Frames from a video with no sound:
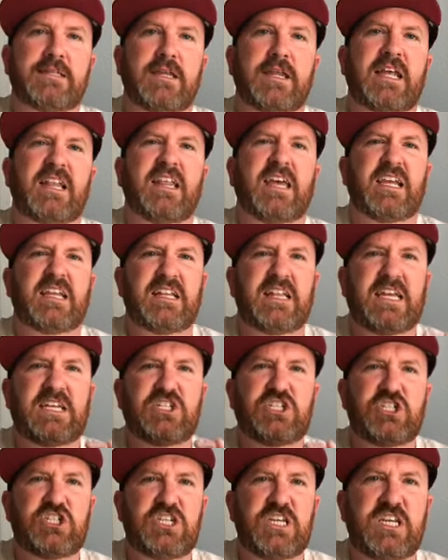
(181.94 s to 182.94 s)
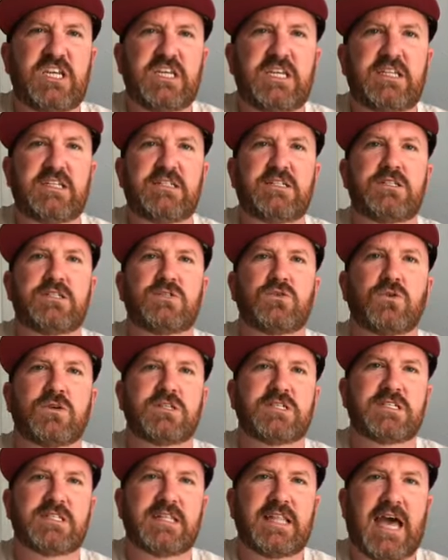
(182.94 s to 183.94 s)
today, like jeans or
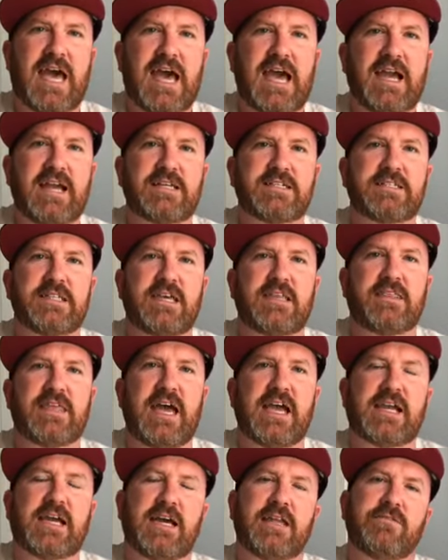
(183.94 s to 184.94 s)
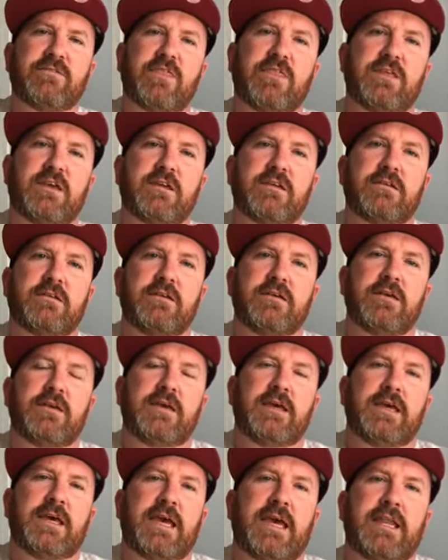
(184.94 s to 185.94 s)
slacks, like that kind of a thing?
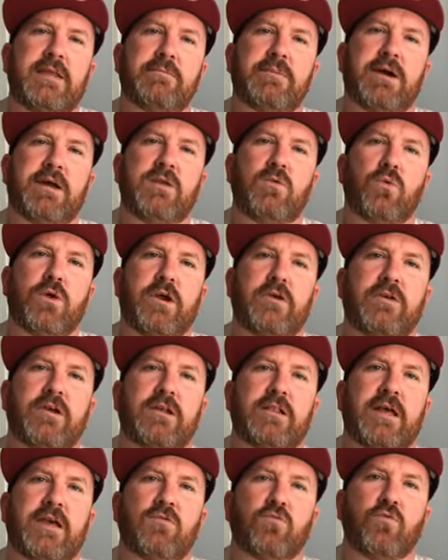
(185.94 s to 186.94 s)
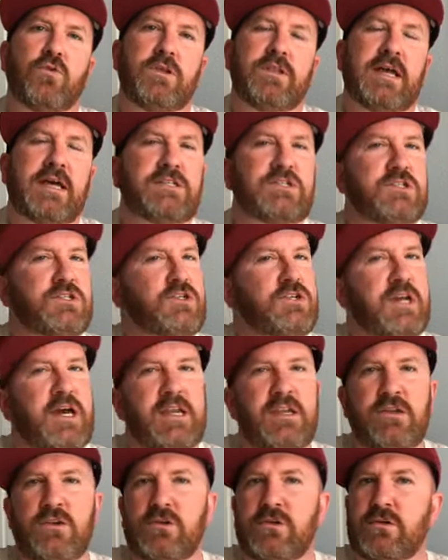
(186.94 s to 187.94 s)
Anybody wearing like you're
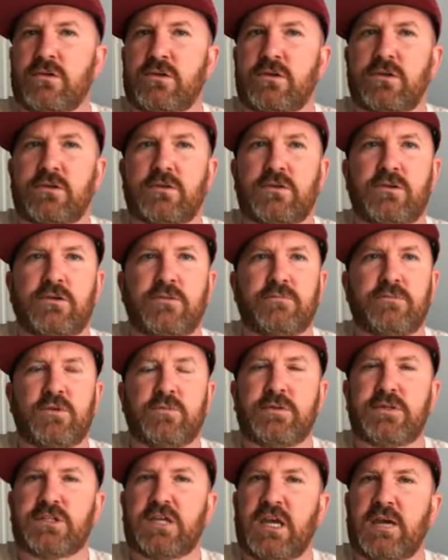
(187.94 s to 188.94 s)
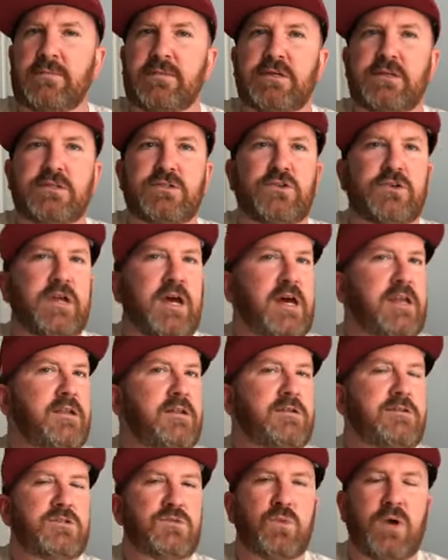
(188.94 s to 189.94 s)
not in your pajamas, you're not
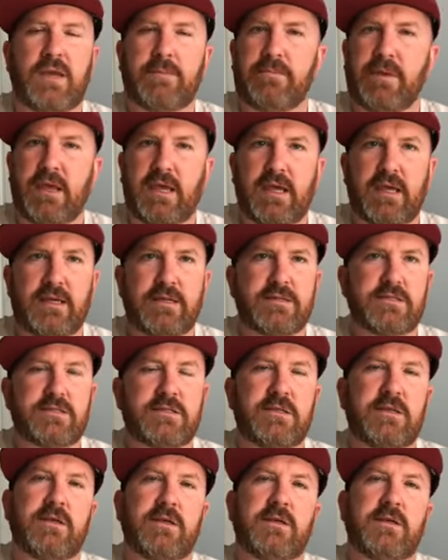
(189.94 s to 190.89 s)
in sweatpants,